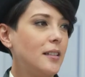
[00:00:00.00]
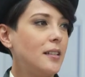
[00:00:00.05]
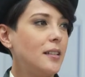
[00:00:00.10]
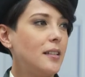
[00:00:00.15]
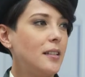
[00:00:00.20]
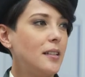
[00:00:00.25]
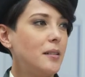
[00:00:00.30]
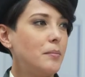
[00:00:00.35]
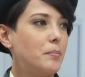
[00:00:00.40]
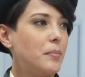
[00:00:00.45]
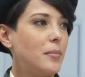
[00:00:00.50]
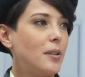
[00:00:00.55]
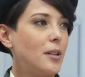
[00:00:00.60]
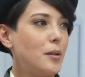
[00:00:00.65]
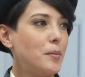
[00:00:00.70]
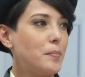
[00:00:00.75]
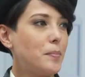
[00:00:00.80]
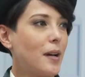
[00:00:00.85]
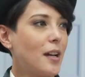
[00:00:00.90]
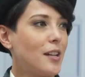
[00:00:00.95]
one
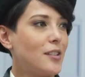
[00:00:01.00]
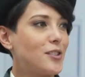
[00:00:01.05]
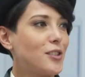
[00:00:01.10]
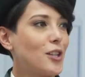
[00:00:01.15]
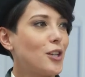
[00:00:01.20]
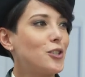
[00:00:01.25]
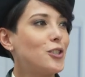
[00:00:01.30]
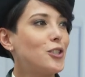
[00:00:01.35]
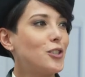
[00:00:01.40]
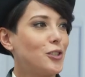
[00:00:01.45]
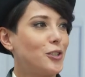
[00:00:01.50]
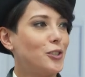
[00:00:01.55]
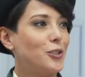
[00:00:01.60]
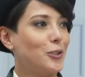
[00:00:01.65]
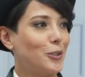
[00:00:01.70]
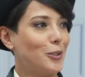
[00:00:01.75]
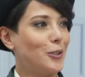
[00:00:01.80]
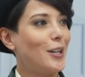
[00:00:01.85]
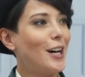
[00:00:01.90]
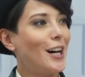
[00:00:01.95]
three
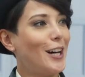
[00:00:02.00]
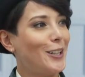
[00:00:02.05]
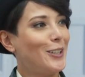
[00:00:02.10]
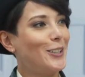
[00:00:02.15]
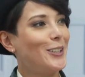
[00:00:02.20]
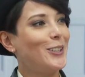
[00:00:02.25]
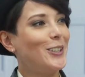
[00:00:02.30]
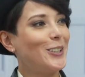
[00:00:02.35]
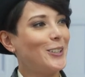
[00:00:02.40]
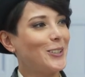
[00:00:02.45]
nine er